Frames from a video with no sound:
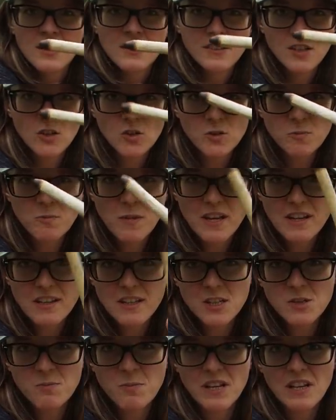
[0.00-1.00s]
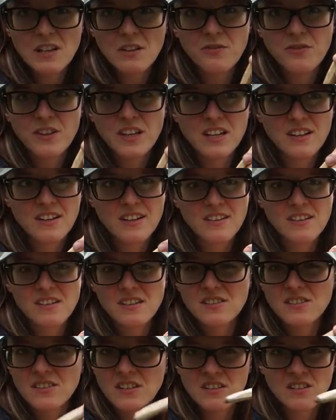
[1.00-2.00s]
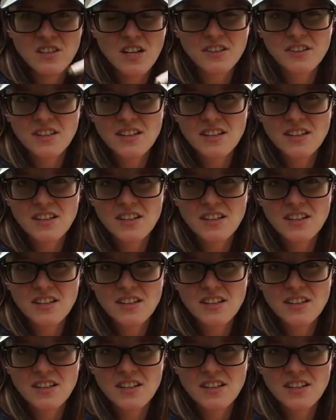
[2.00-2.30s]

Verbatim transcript: don't make the spindle thicker than this. It's not